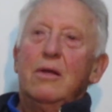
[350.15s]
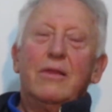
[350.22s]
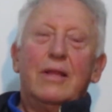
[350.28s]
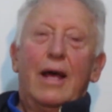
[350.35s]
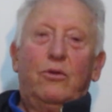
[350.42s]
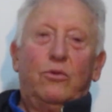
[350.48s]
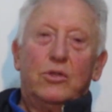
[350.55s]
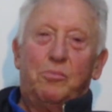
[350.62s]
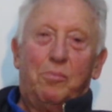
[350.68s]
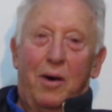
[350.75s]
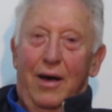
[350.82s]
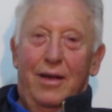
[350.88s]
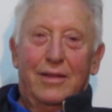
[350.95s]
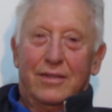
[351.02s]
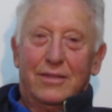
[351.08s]
That was
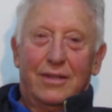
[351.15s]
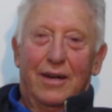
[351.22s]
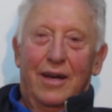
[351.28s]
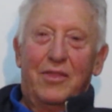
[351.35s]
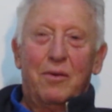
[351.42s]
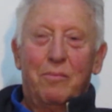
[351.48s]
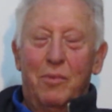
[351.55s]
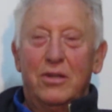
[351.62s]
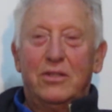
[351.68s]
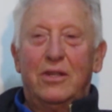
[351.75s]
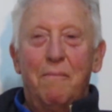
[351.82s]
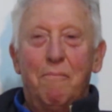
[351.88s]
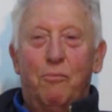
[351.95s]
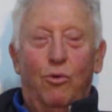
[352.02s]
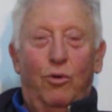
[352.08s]
by the side. The most
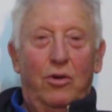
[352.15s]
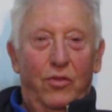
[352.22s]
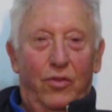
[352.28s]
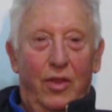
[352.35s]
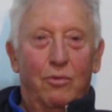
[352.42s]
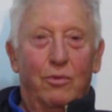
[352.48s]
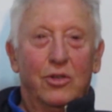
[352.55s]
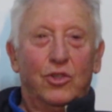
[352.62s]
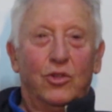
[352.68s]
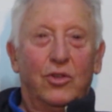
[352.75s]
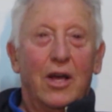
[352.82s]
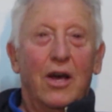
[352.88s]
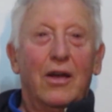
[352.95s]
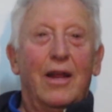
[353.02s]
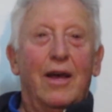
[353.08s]
important thing was to
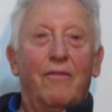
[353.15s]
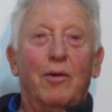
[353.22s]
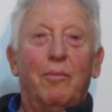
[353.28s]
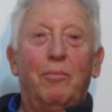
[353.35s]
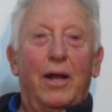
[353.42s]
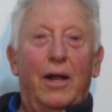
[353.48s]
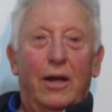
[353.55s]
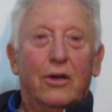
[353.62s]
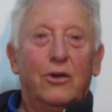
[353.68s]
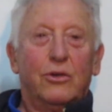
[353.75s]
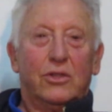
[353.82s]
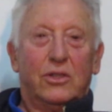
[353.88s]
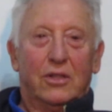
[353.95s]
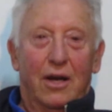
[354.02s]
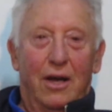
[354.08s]
go and have a bloody
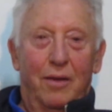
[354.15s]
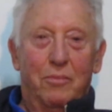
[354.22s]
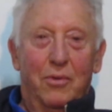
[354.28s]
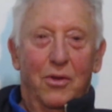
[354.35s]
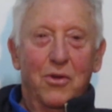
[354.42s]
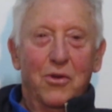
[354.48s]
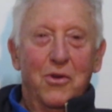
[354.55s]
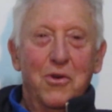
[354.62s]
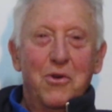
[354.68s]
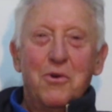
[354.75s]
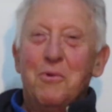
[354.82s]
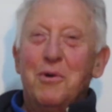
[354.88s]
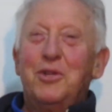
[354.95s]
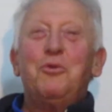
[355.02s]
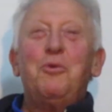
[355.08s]
good time,
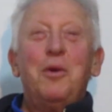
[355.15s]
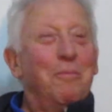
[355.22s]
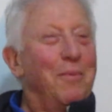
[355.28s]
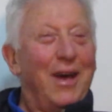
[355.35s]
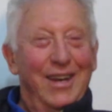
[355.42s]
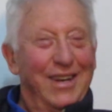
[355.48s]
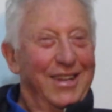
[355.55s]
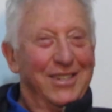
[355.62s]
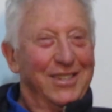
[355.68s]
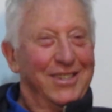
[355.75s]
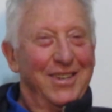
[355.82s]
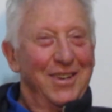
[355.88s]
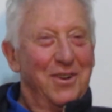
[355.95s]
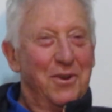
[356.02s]
which we managed.